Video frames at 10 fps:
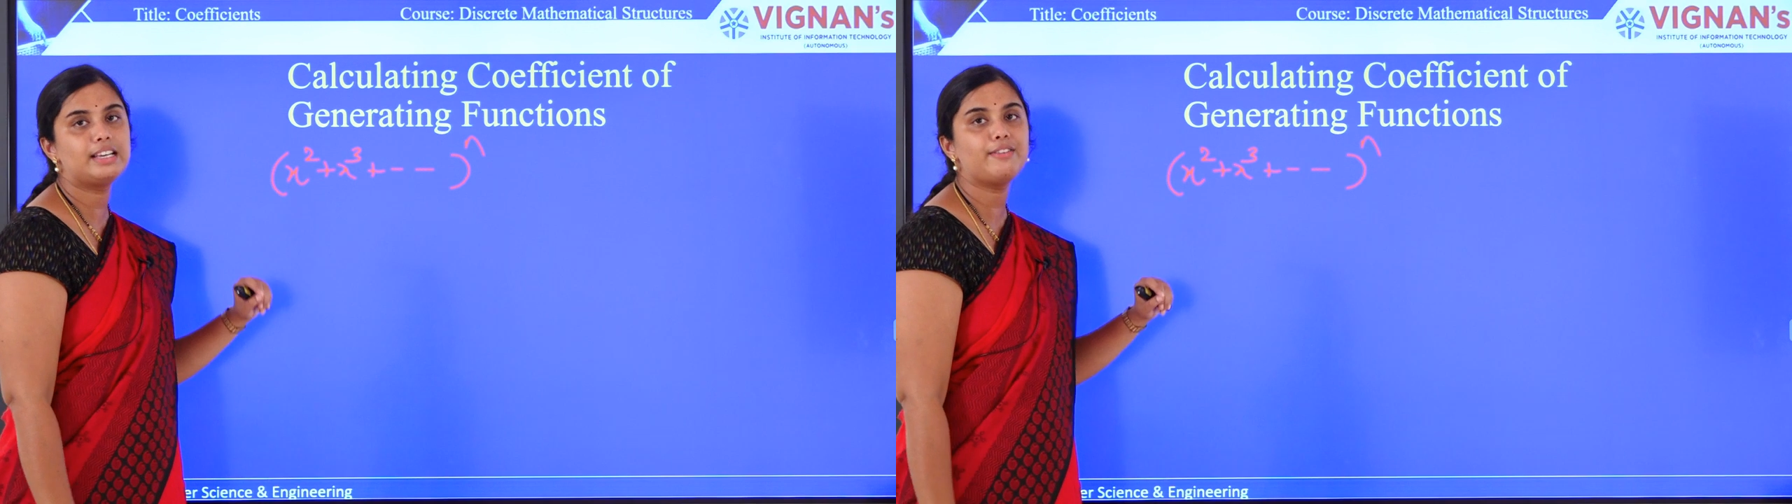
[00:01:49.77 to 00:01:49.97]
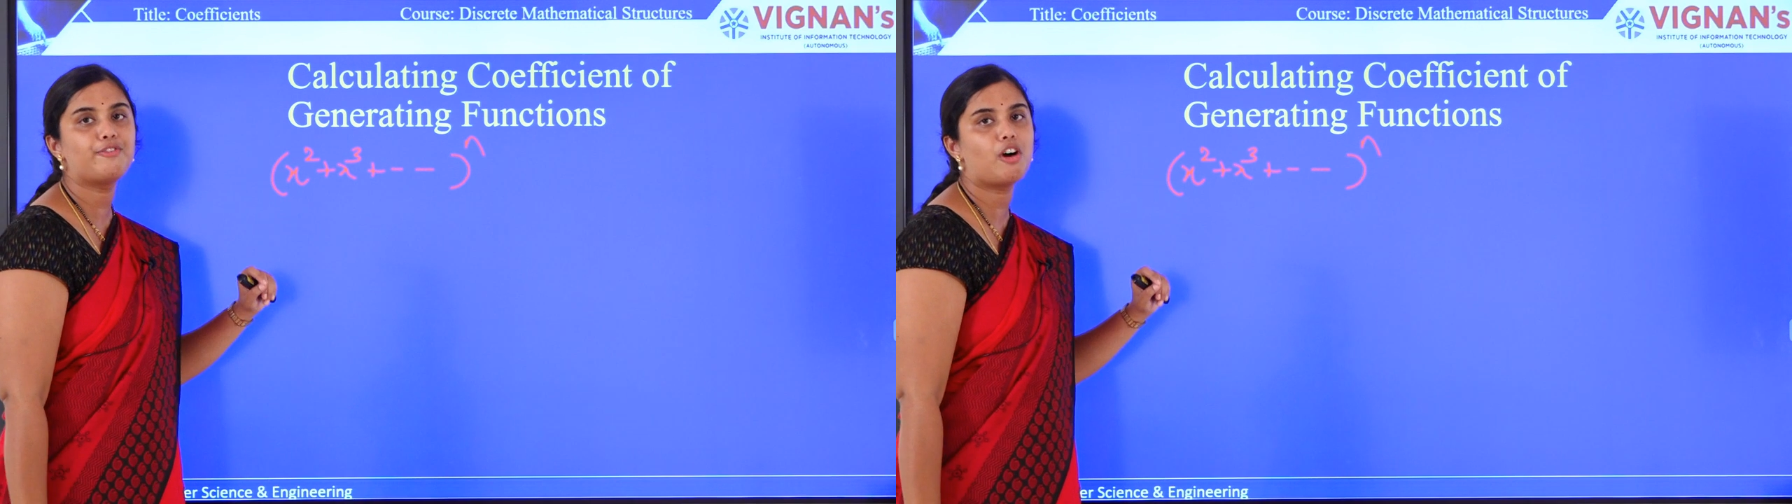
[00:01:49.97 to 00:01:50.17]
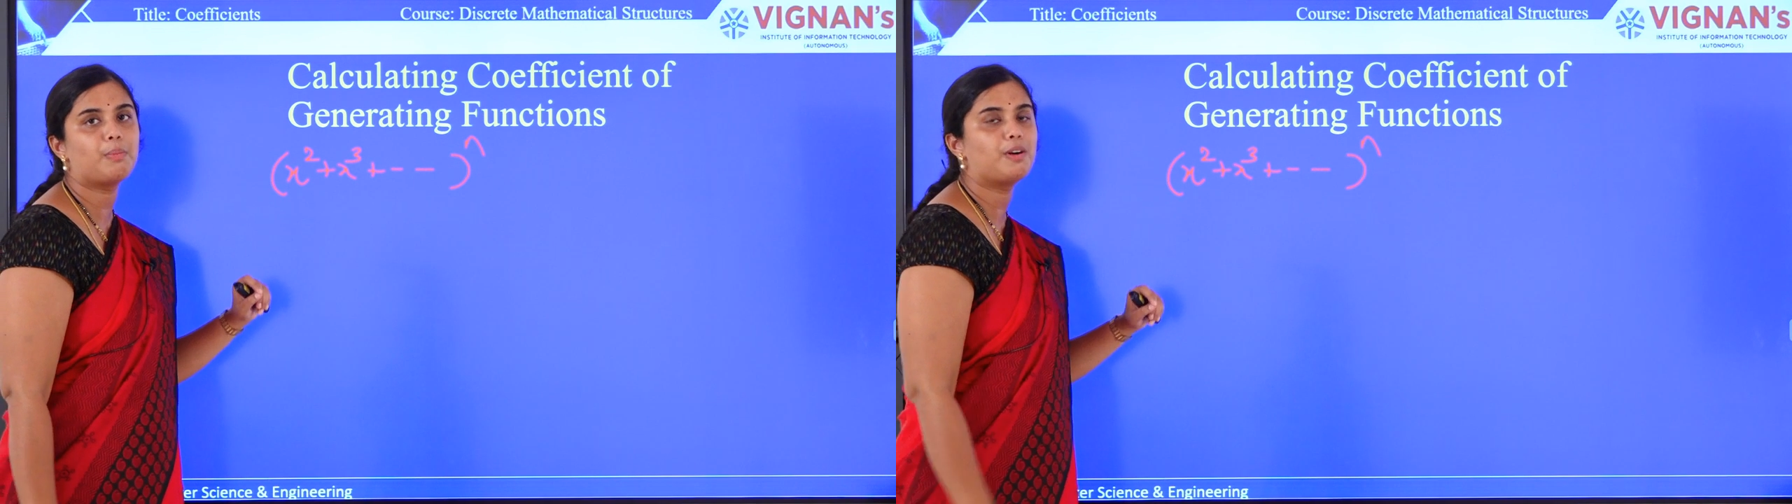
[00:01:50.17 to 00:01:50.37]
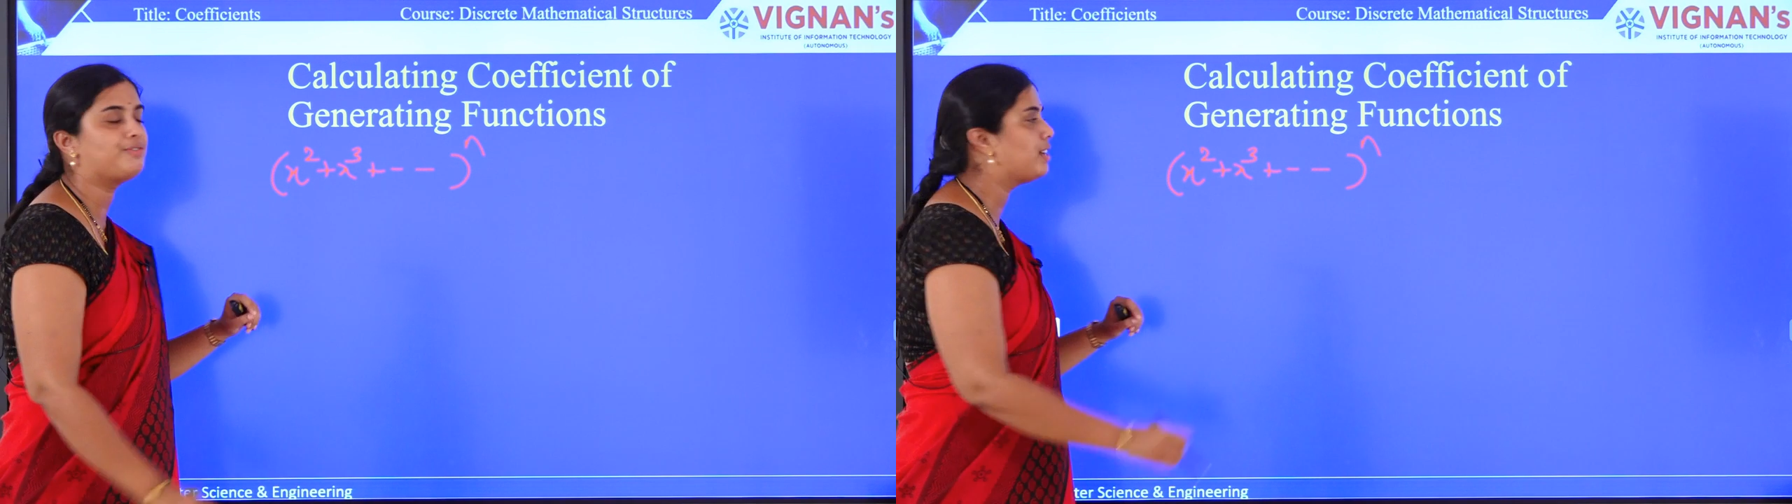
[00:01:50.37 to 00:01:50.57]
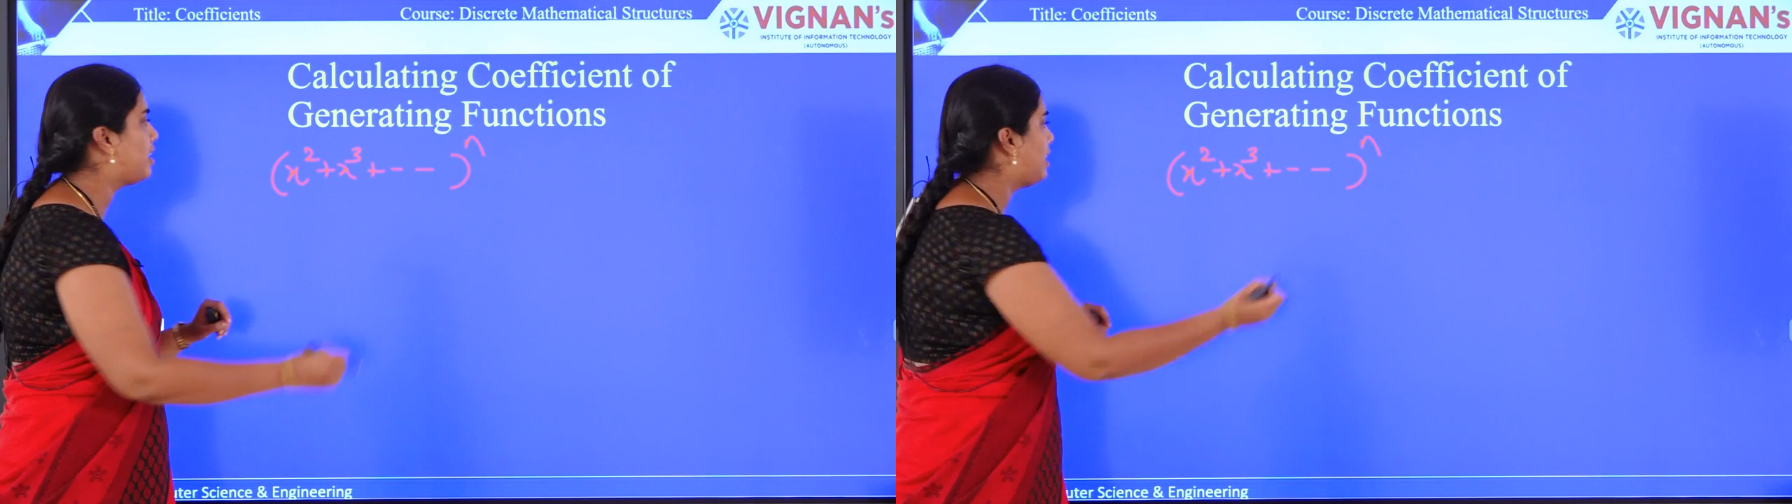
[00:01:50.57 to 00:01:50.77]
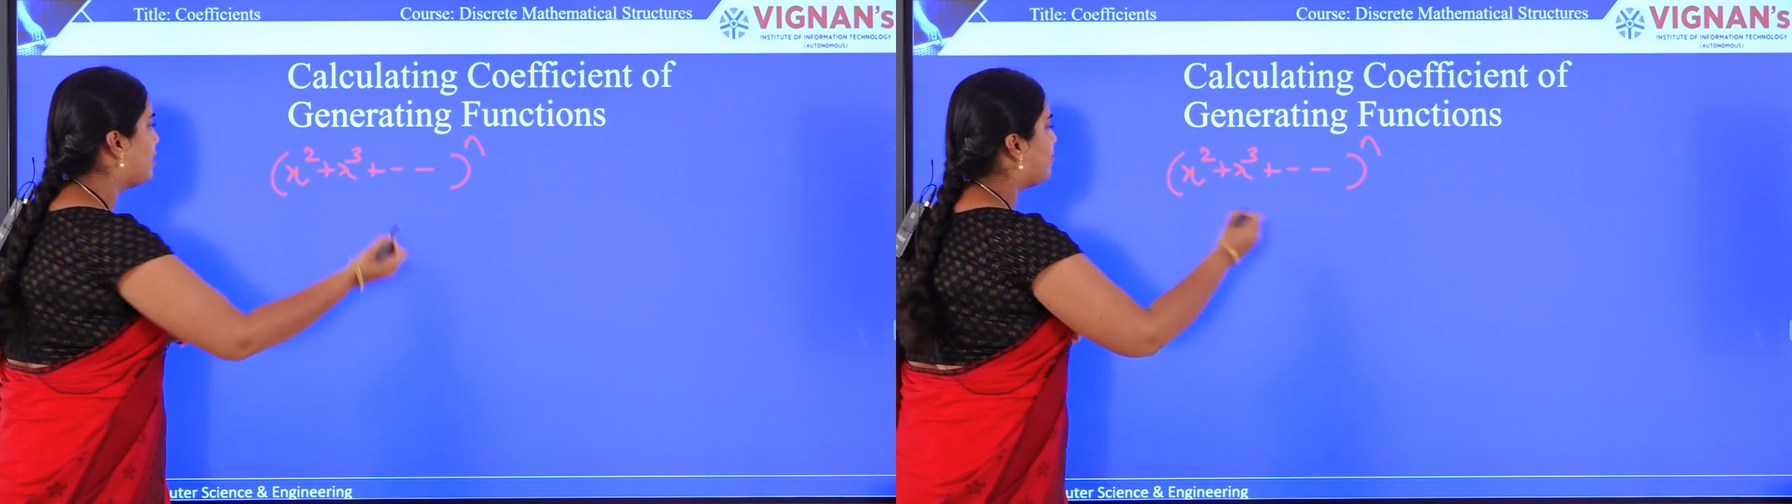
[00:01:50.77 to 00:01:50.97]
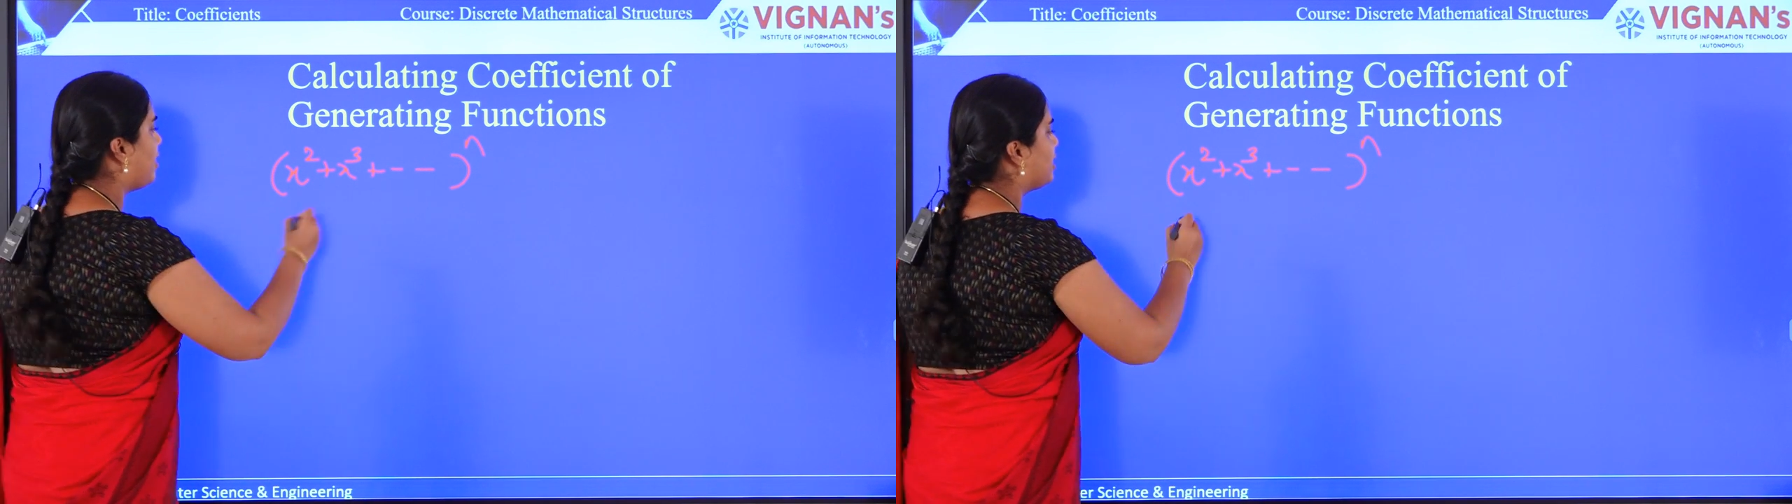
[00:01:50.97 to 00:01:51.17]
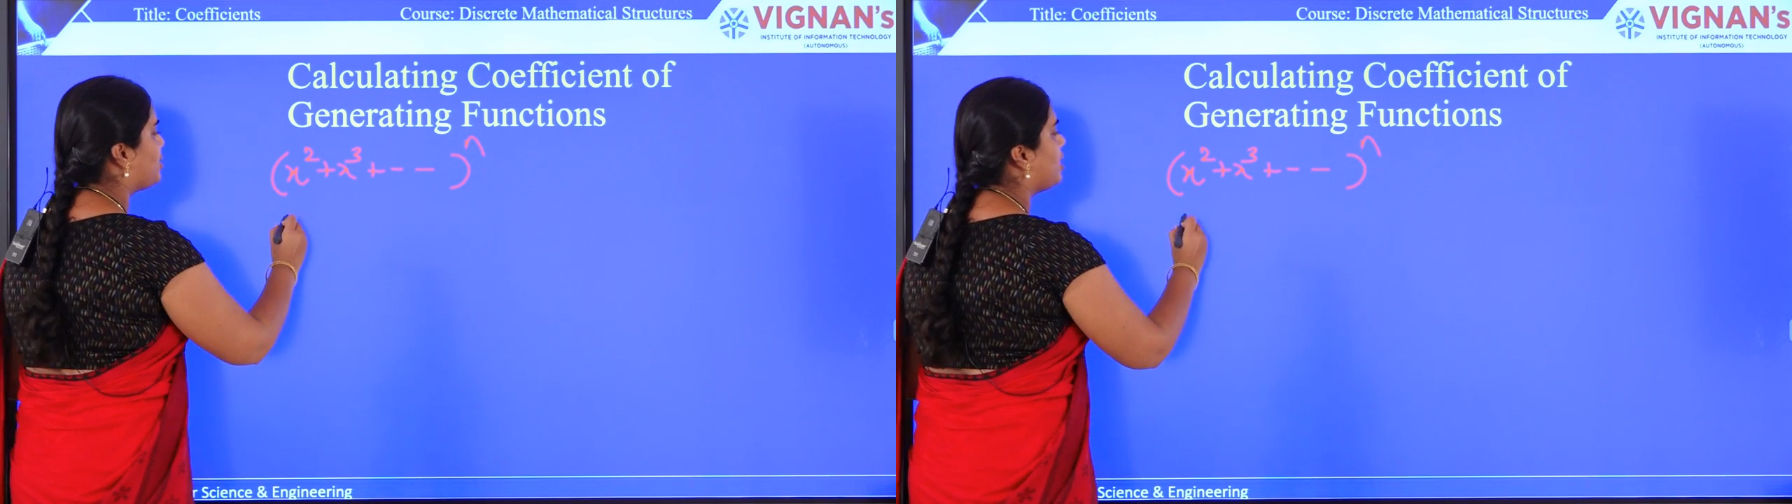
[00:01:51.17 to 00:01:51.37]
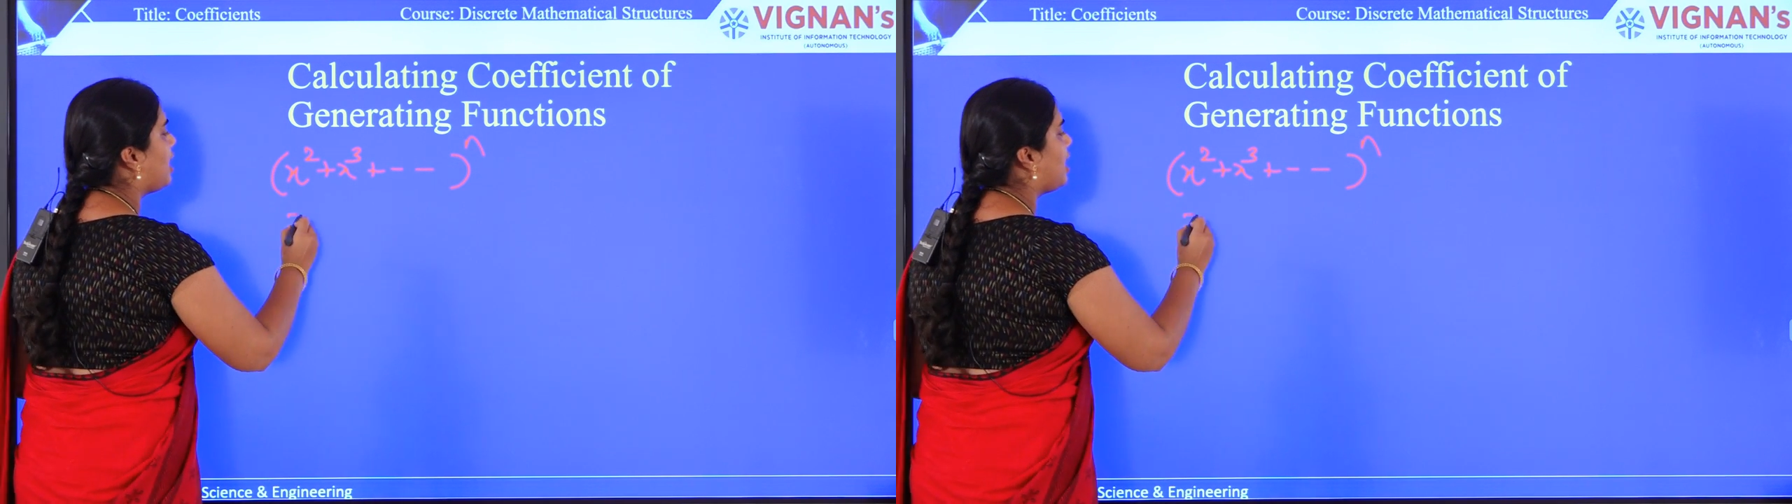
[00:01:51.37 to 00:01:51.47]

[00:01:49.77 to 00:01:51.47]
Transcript: the form of generating function,